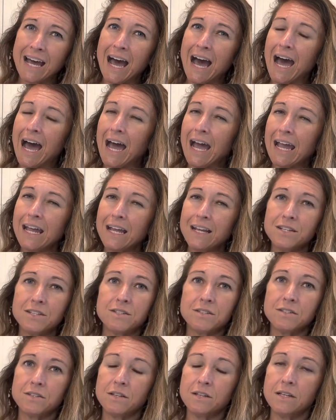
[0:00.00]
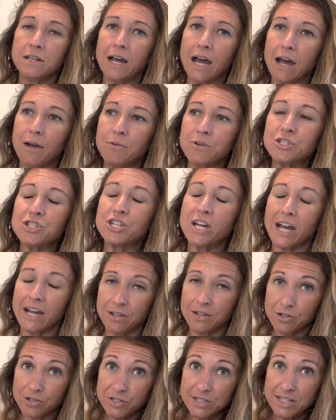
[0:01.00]
I would
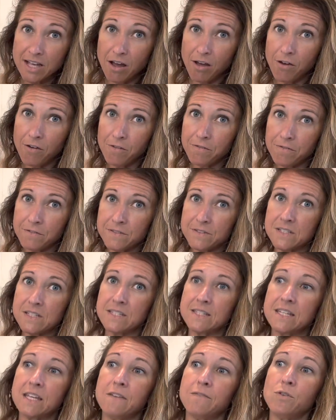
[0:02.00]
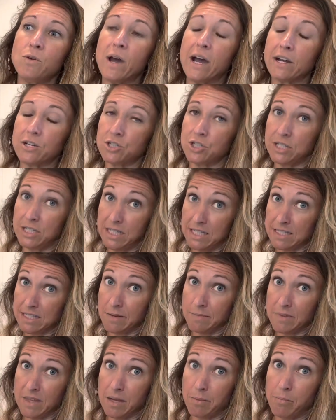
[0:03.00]
check yourself to see if you actually need
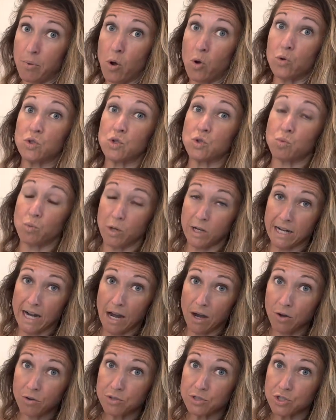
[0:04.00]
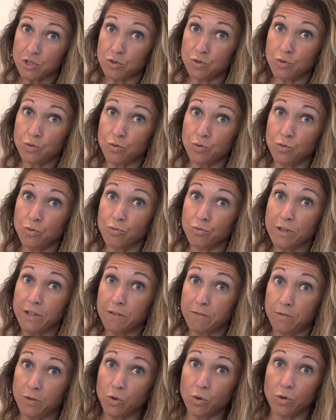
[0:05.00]
something post-workout to
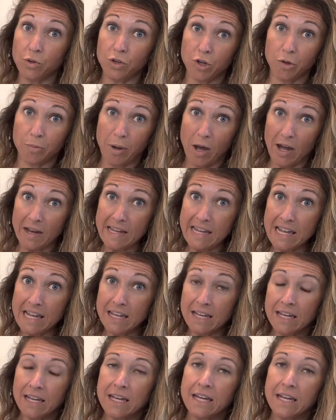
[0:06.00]
refuel your body.